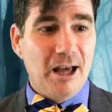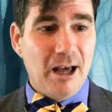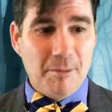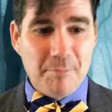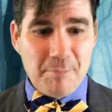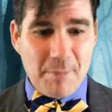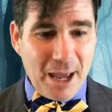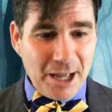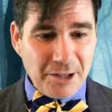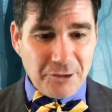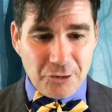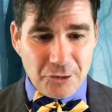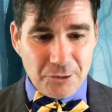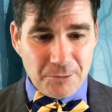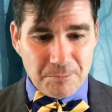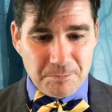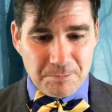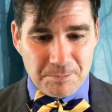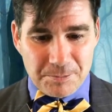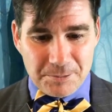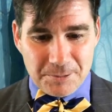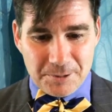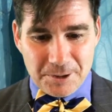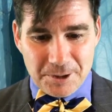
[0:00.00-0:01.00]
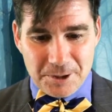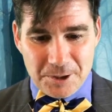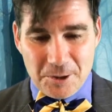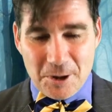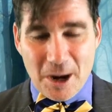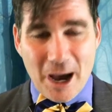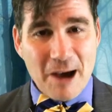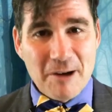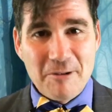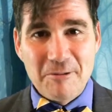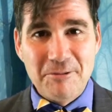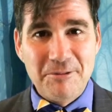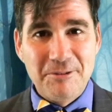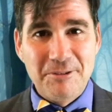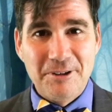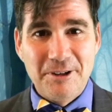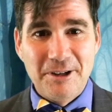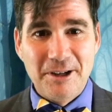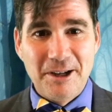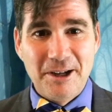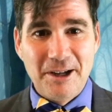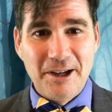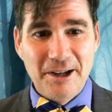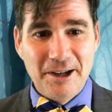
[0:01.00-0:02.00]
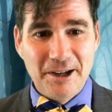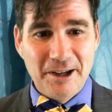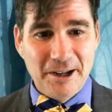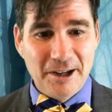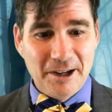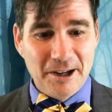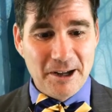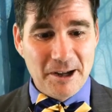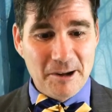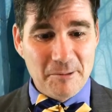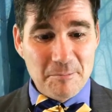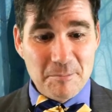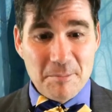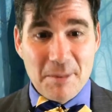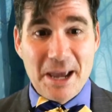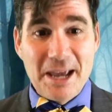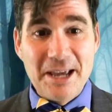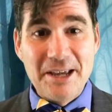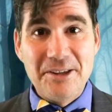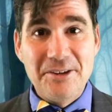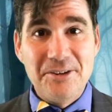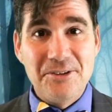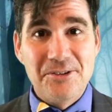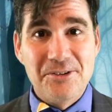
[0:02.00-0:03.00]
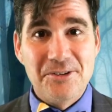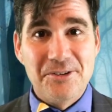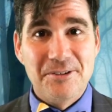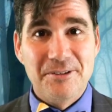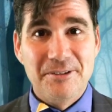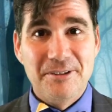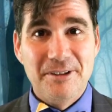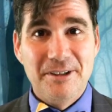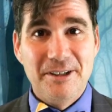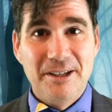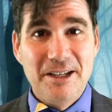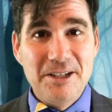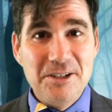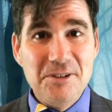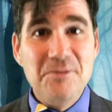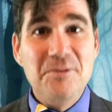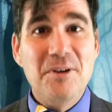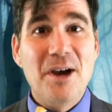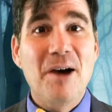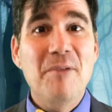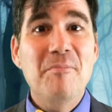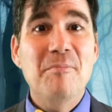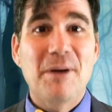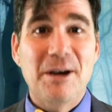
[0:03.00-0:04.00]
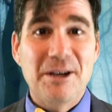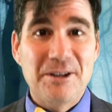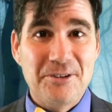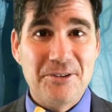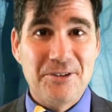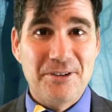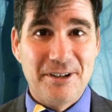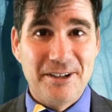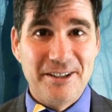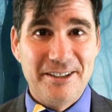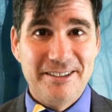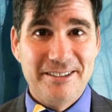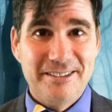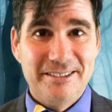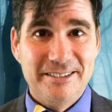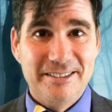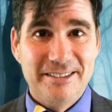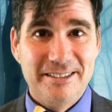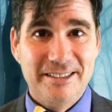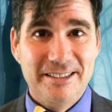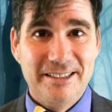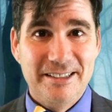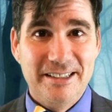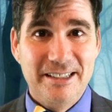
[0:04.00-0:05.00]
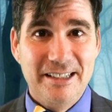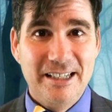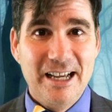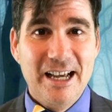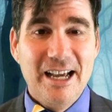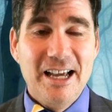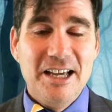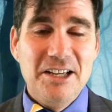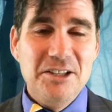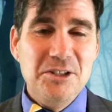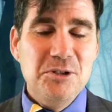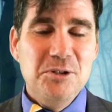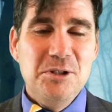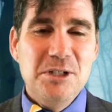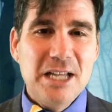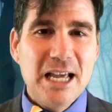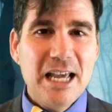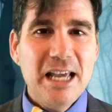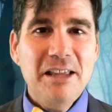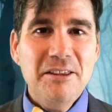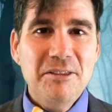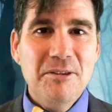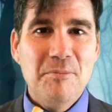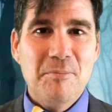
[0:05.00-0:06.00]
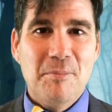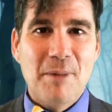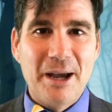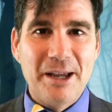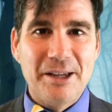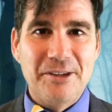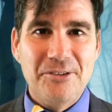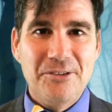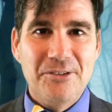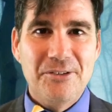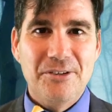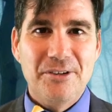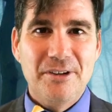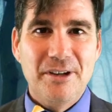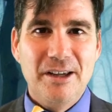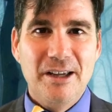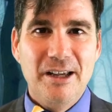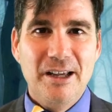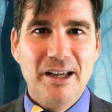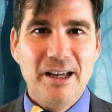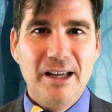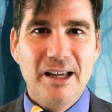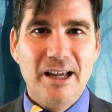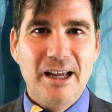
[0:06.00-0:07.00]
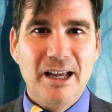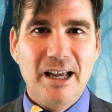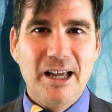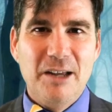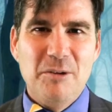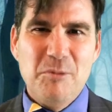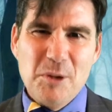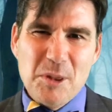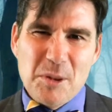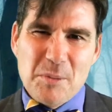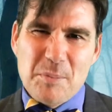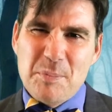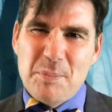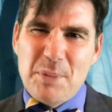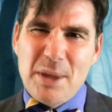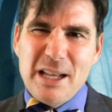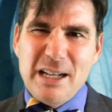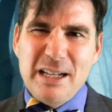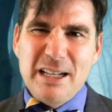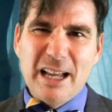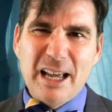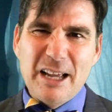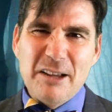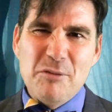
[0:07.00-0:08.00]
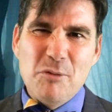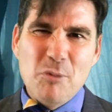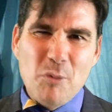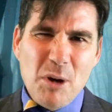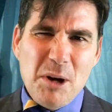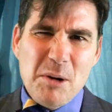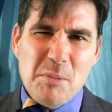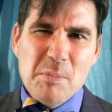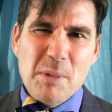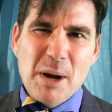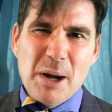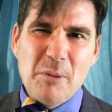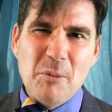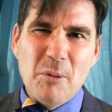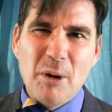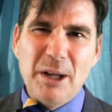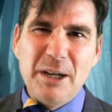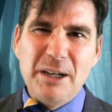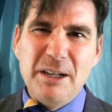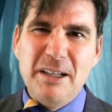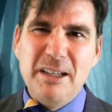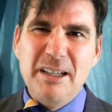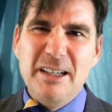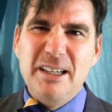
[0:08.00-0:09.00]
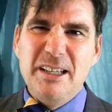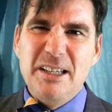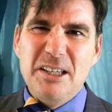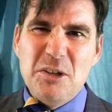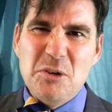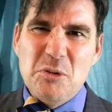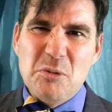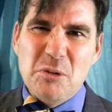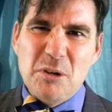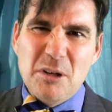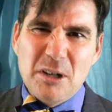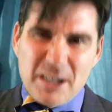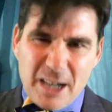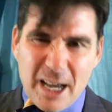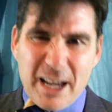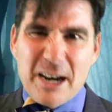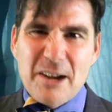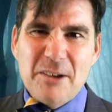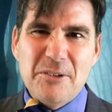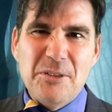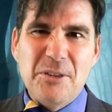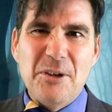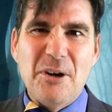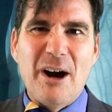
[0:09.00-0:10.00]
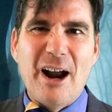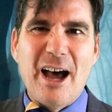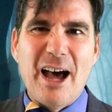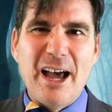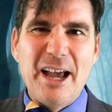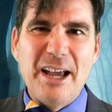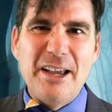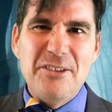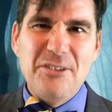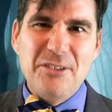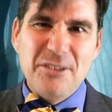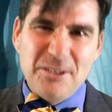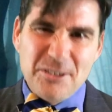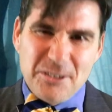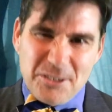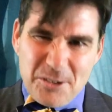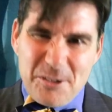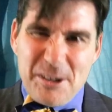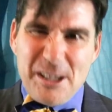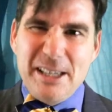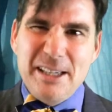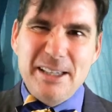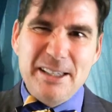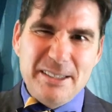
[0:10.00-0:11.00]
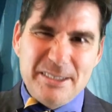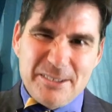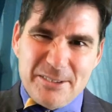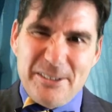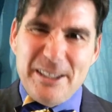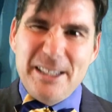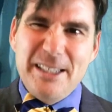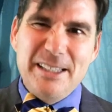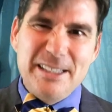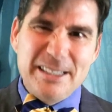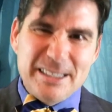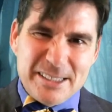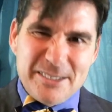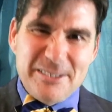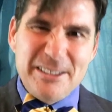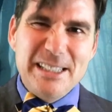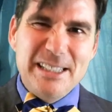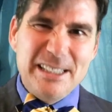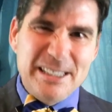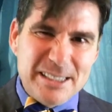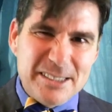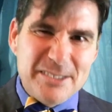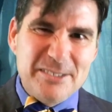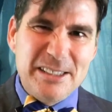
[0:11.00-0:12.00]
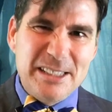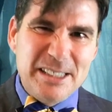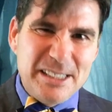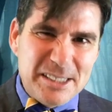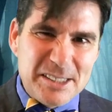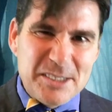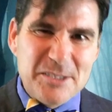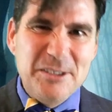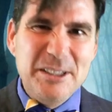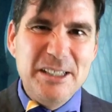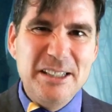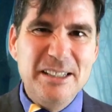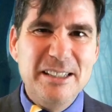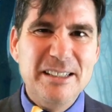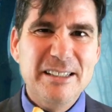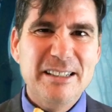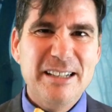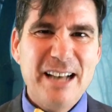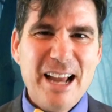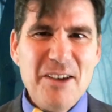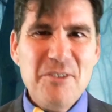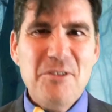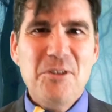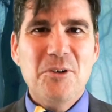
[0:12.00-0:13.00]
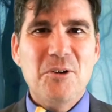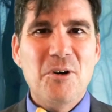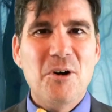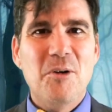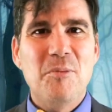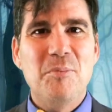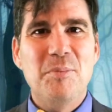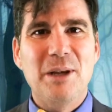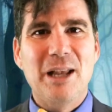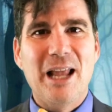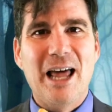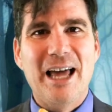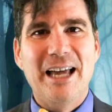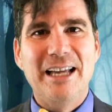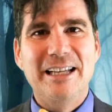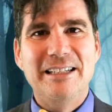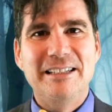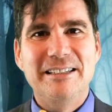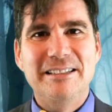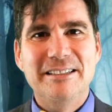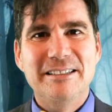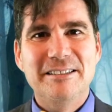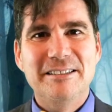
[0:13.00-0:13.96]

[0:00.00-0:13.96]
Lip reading: Imagine you have a maze and you've got mice in it. And you take the mice and with a penknife, one by one, you cut out their eyes. Squeak, squeak, squeak, squeak, squeak. Now they're all blind.